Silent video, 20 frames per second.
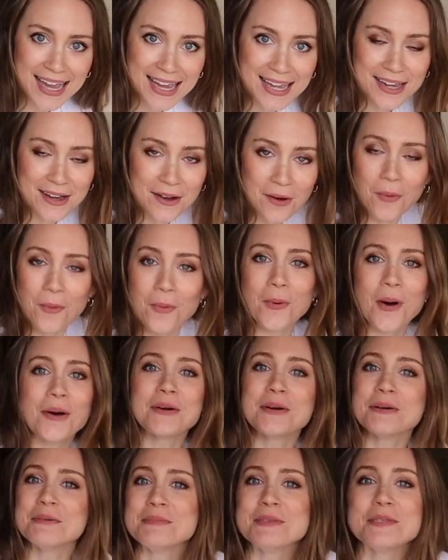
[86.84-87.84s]
door, which is
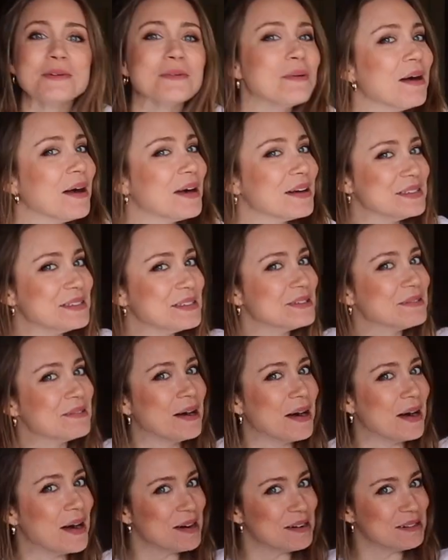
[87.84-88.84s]
already installed,
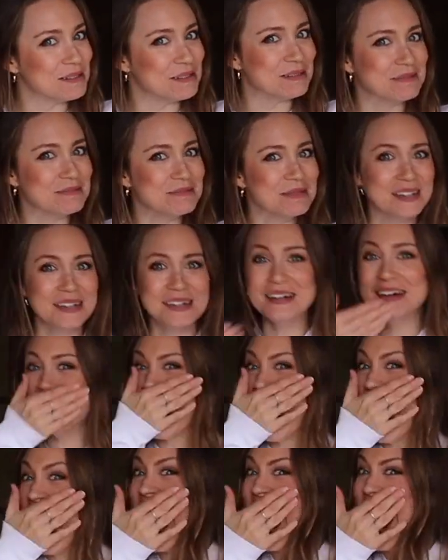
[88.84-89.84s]
but on
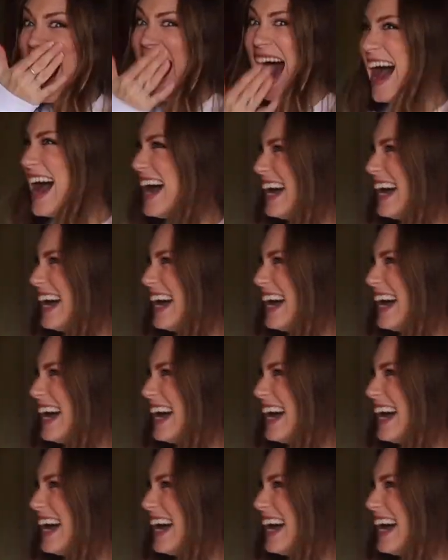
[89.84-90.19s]
the outside,